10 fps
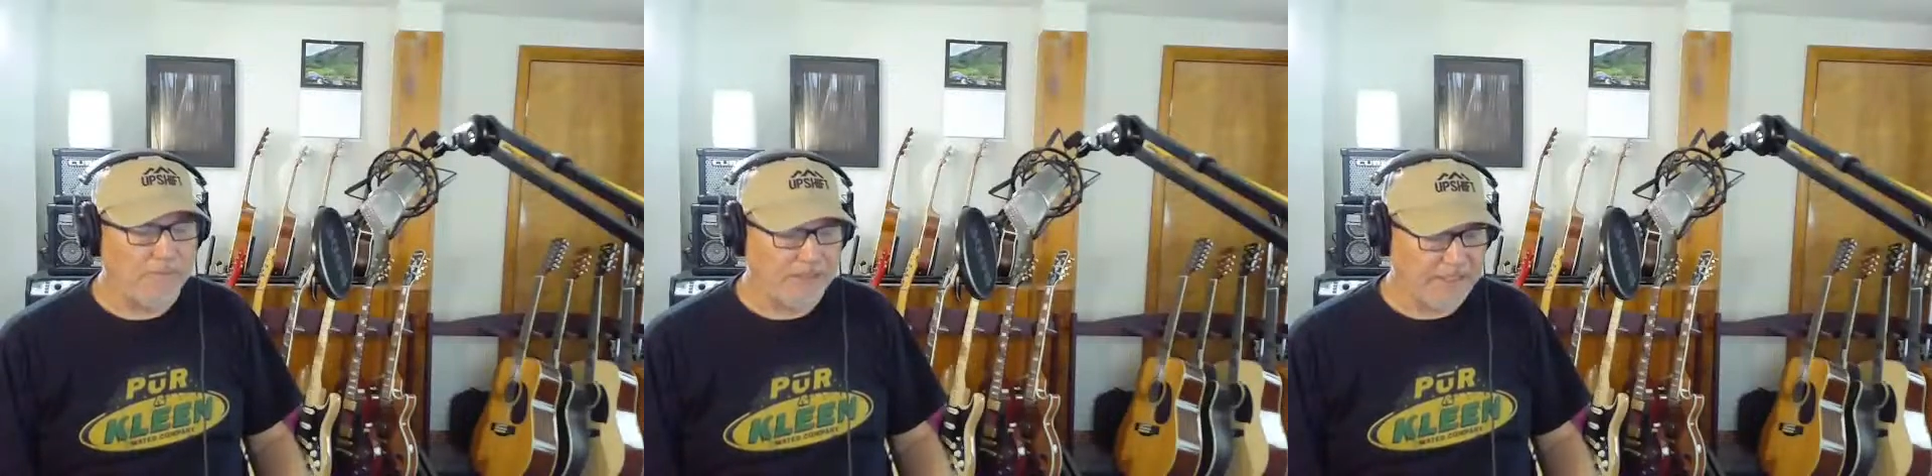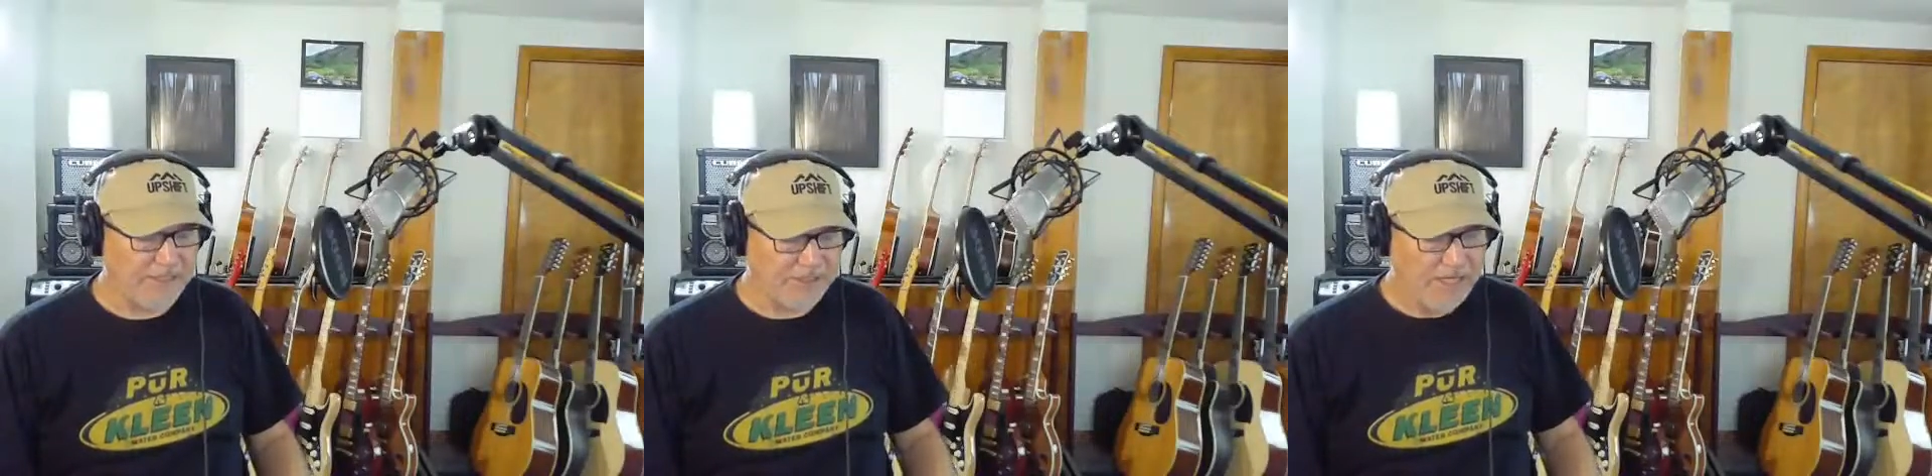
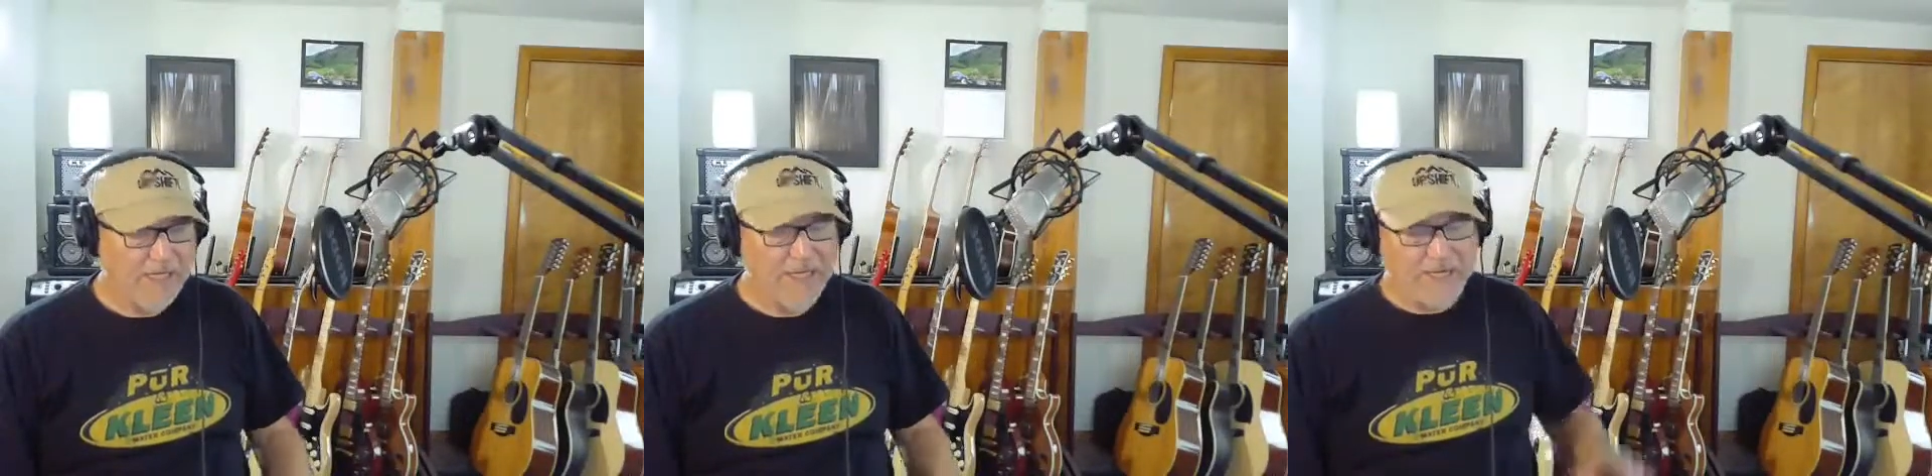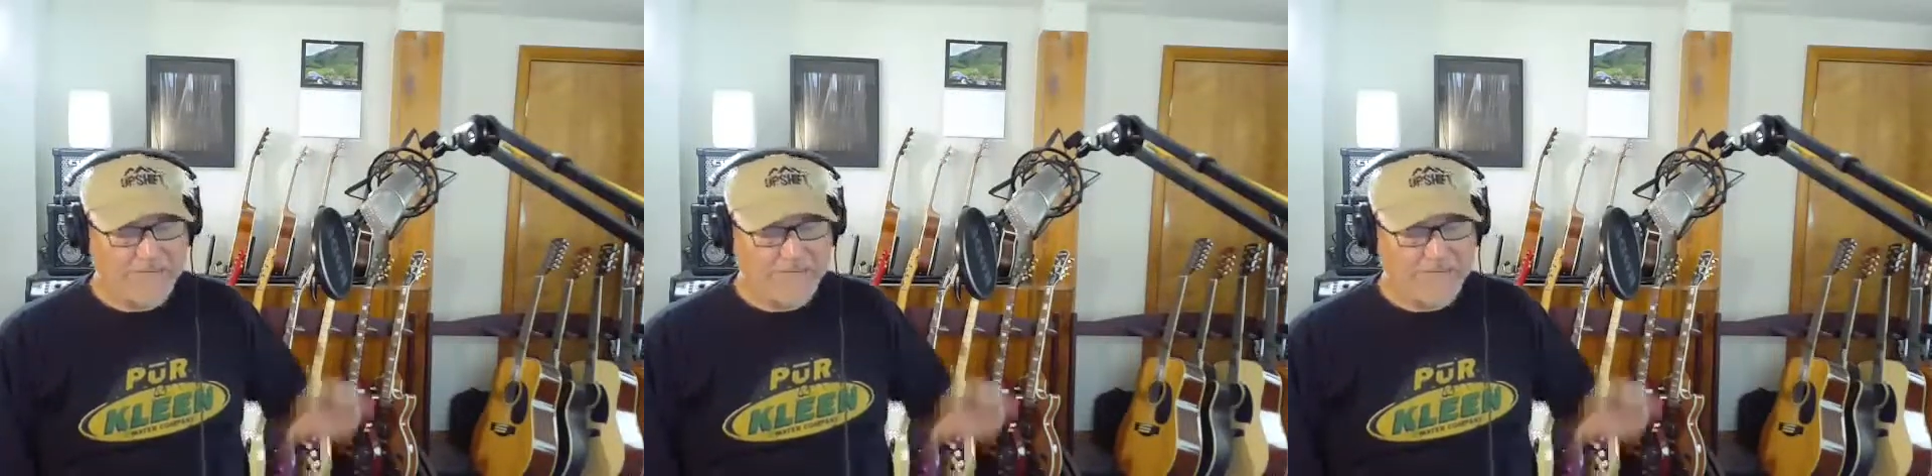because
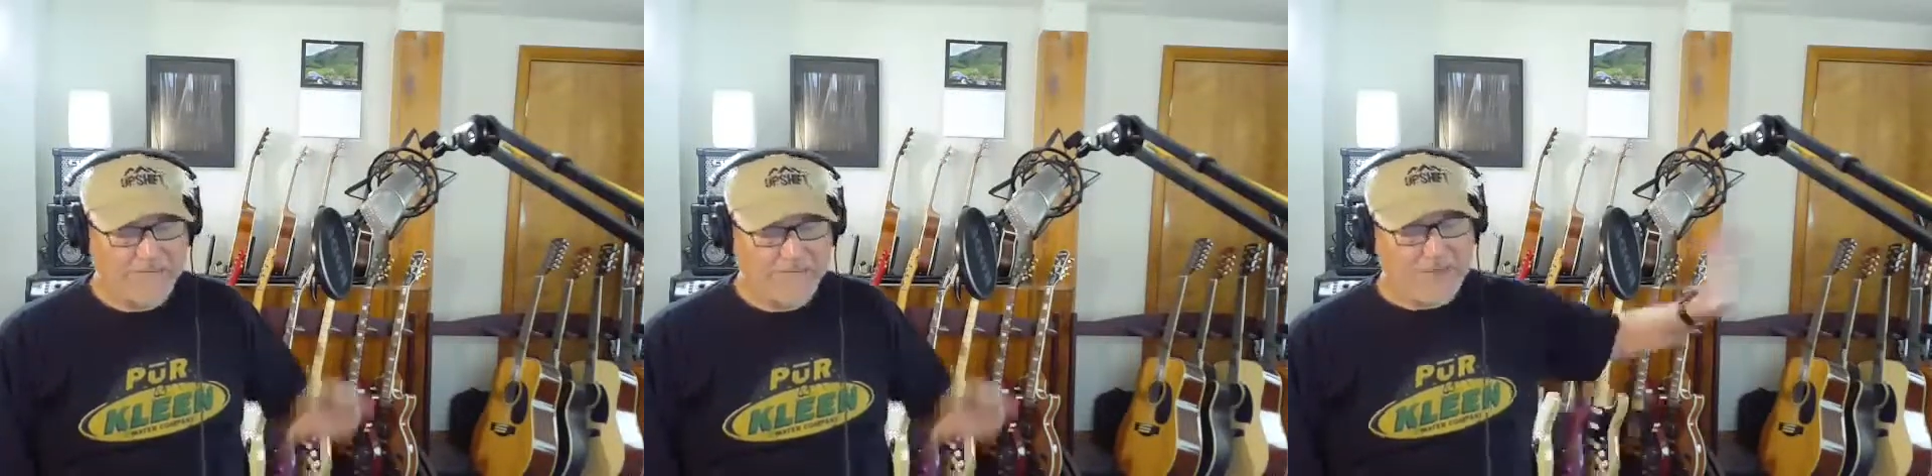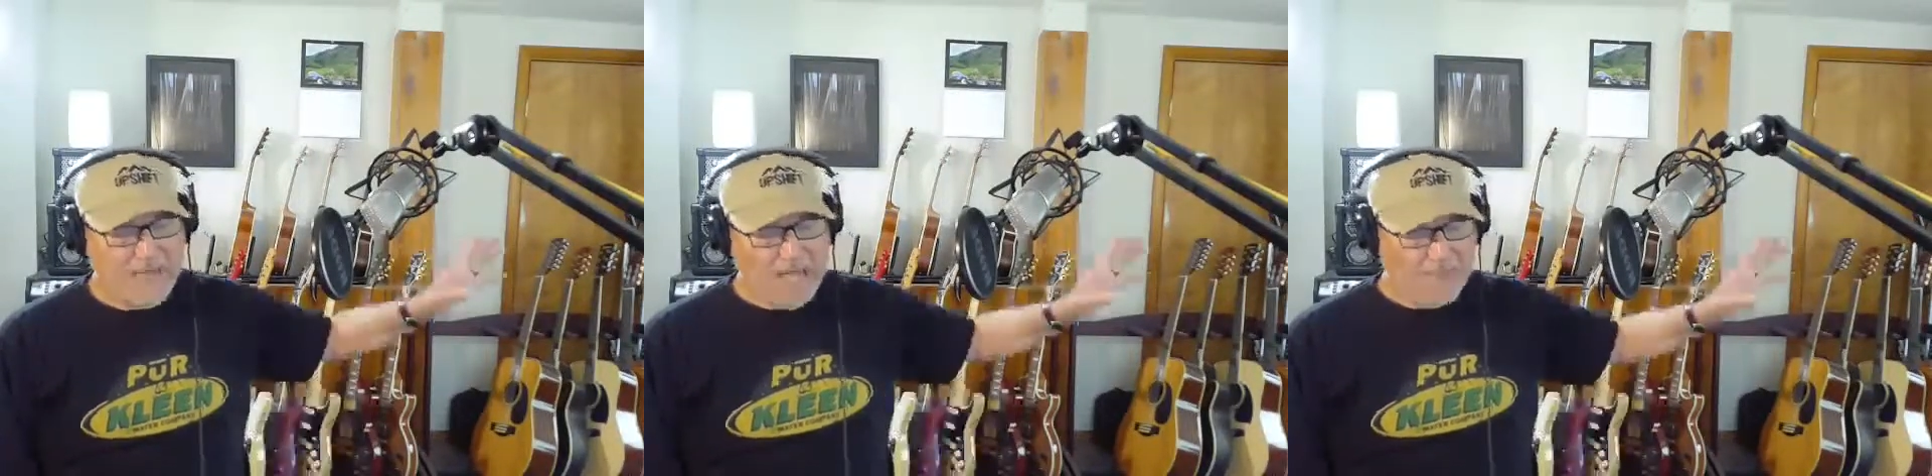they tend to
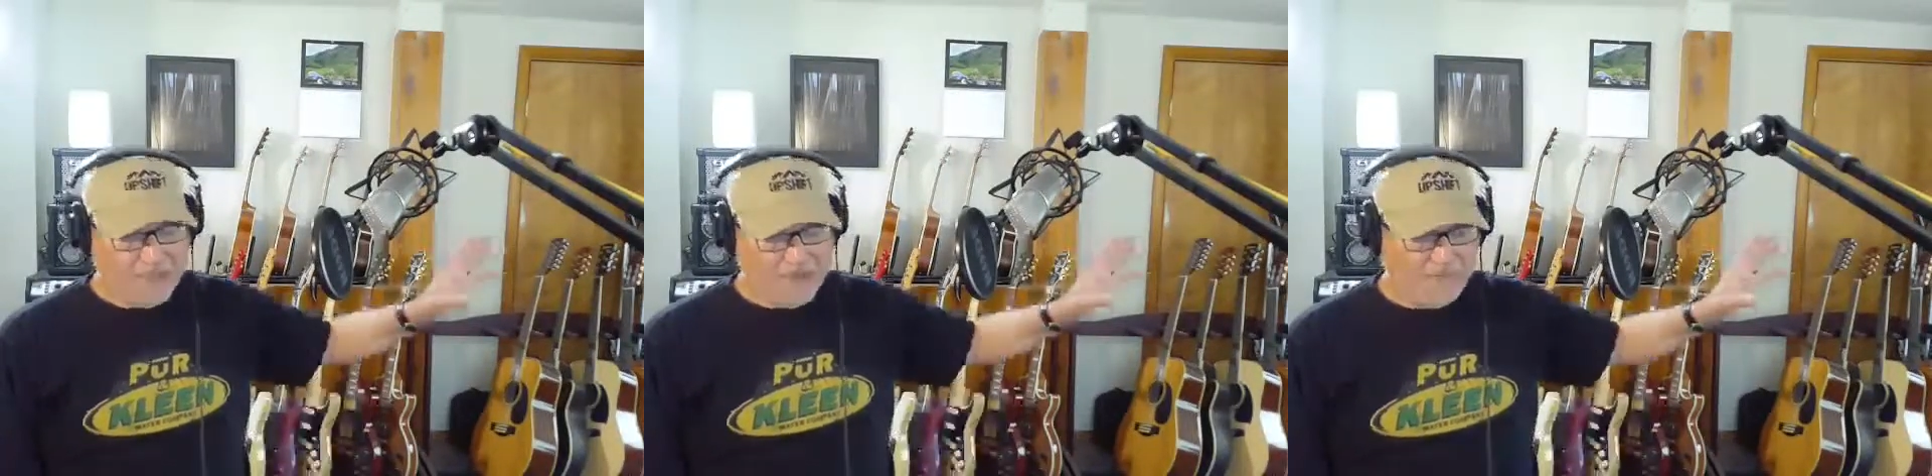be out near the